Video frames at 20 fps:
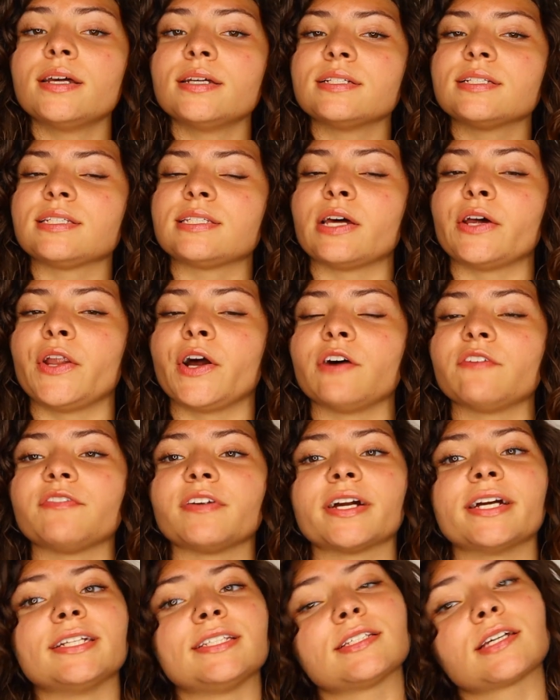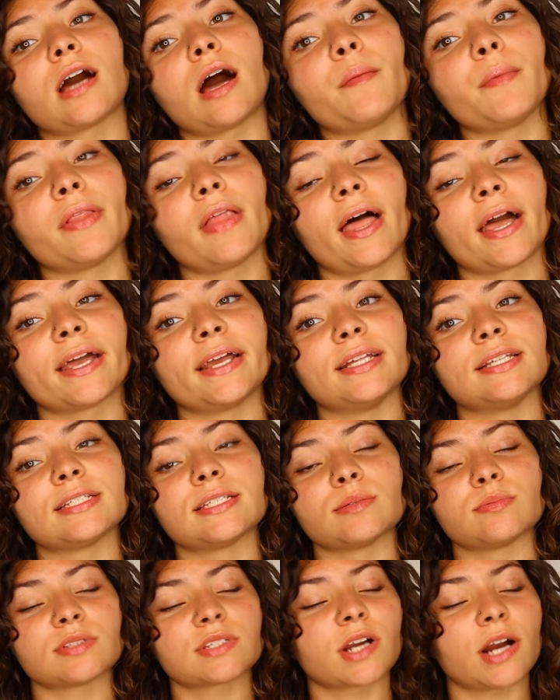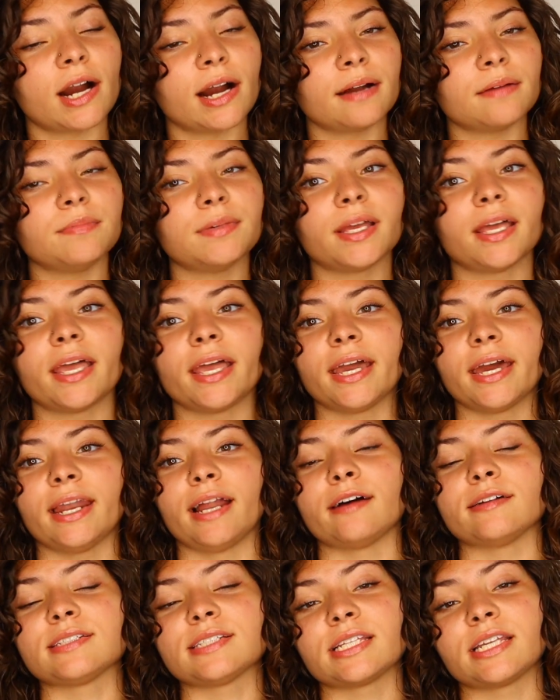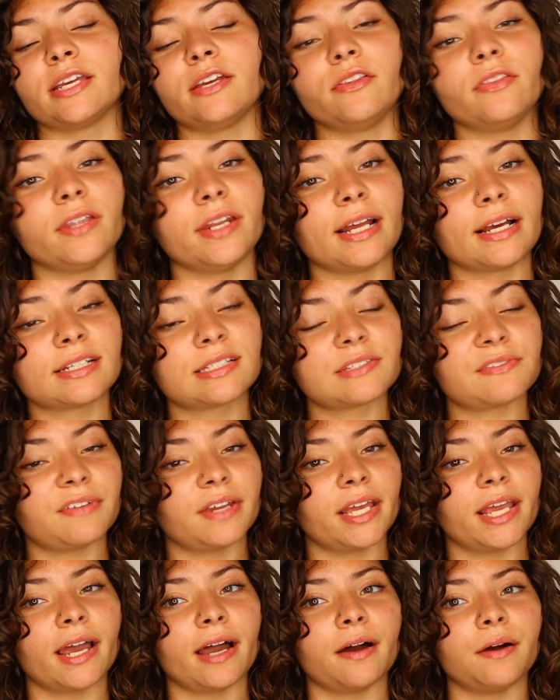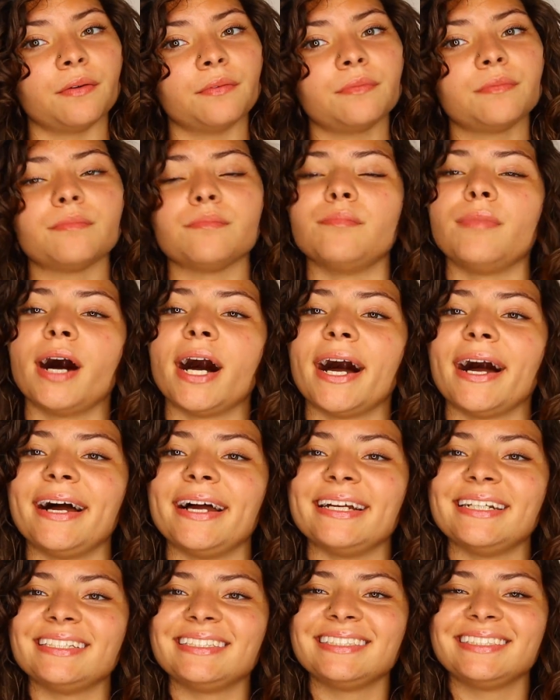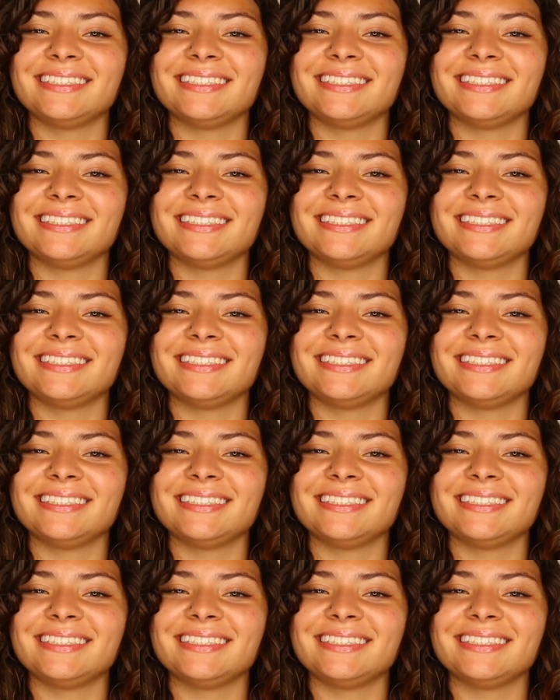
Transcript: so don't forget to comment, like, and subscribe, and I'll see you in the next video. Bye.